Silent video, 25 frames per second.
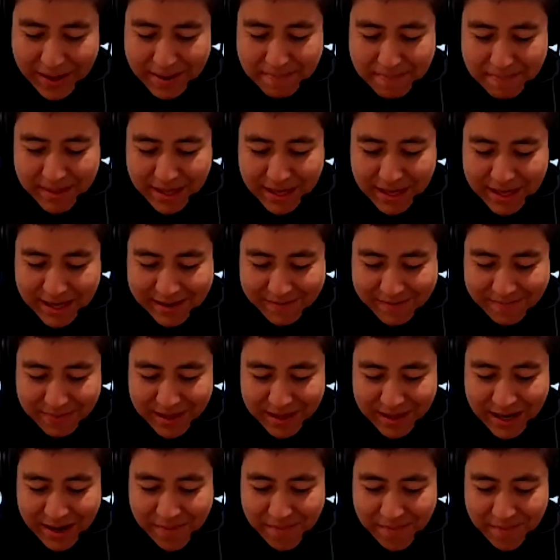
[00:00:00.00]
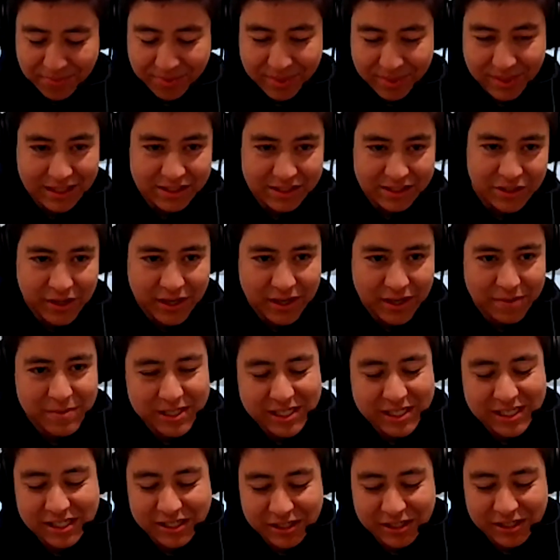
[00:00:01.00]
Yeah, totally. Um, so you did
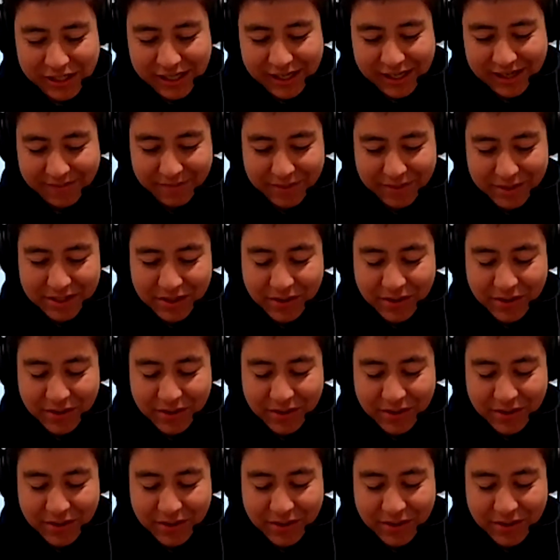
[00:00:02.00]
machine learning.